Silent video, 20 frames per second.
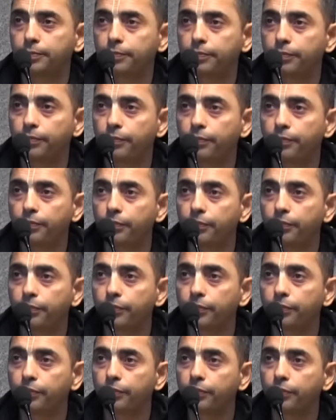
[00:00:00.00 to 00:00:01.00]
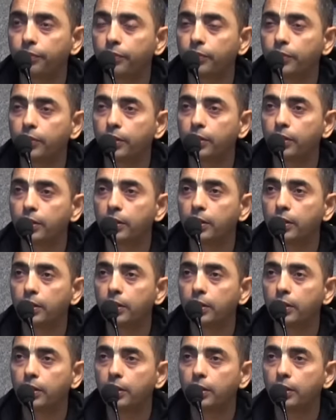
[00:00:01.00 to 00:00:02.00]

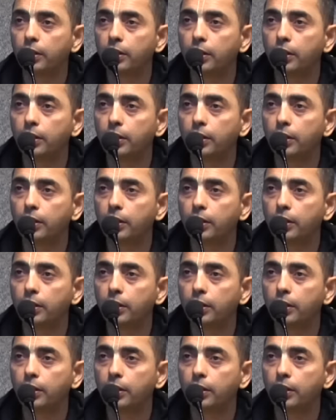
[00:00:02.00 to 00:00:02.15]
Nothing is said.